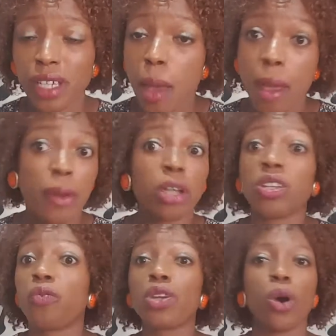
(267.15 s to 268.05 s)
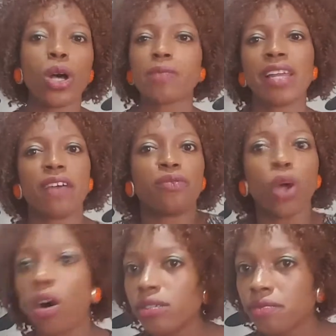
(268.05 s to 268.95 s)
But because of what your husband have
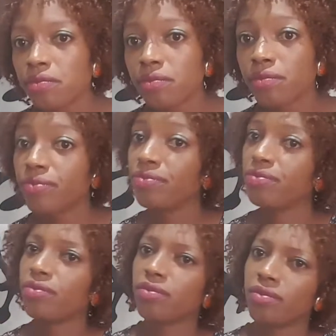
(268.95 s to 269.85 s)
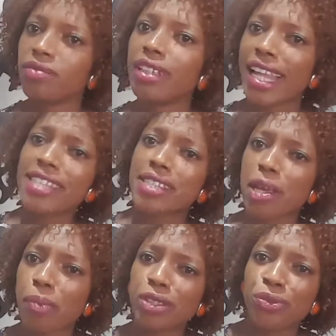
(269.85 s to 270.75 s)
done, let's
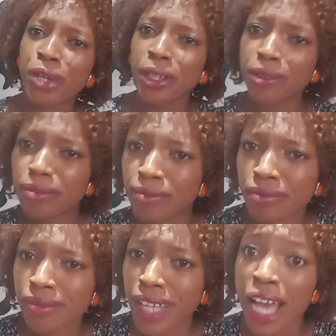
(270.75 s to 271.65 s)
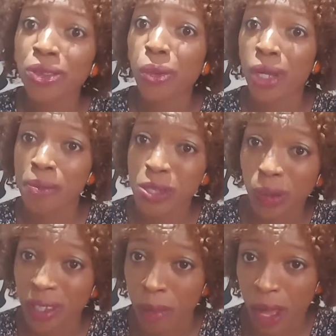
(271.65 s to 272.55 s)
keep it real. I know what I'm
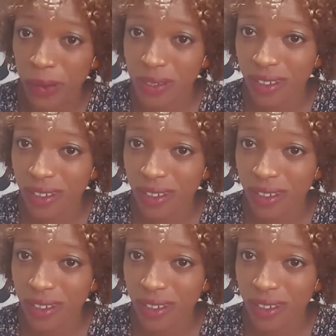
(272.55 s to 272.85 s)
talking about.